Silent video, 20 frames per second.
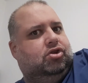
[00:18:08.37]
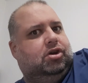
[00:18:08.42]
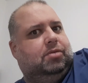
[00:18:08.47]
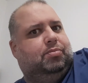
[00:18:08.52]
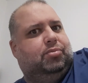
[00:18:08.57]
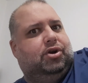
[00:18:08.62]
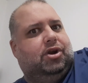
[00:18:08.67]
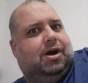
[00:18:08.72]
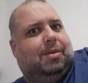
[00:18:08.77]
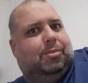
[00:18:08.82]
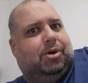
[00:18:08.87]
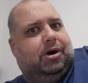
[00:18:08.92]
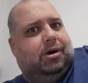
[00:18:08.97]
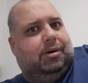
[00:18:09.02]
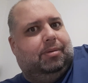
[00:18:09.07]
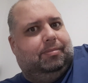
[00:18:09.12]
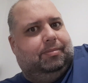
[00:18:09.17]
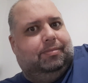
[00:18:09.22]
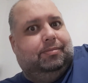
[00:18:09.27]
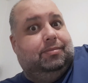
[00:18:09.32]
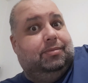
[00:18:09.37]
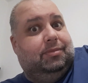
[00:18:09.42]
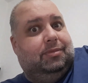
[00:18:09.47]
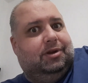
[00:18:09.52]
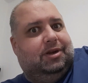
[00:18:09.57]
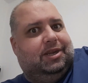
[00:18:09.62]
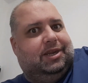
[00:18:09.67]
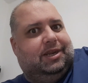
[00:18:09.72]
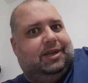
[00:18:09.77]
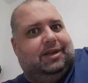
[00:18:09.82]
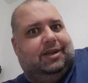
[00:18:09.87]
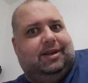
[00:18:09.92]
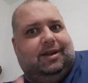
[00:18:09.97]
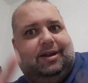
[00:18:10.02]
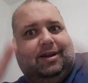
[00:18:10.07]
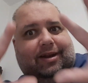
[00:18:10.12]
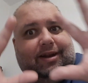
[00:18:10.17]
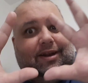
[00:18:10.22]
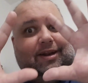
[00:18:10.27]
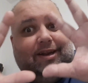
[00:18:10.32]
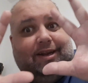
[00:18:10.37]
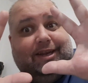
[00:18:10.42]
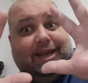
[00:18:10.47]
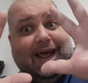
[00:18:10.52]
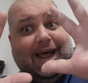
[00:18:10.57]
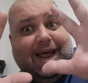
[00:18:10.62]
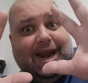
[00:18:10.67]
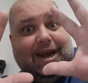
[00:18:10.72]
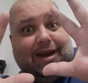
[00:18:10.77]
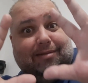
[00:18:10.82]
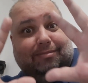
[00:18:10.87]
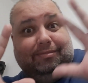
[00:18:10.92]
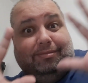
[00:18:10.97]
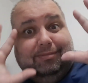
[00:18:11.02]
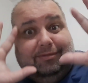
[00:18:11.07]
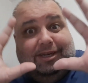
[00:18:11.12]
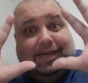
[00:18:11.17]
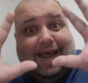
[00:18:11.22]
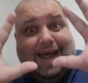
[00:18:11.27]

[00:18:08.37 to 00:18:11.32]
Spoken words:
Tip number 10.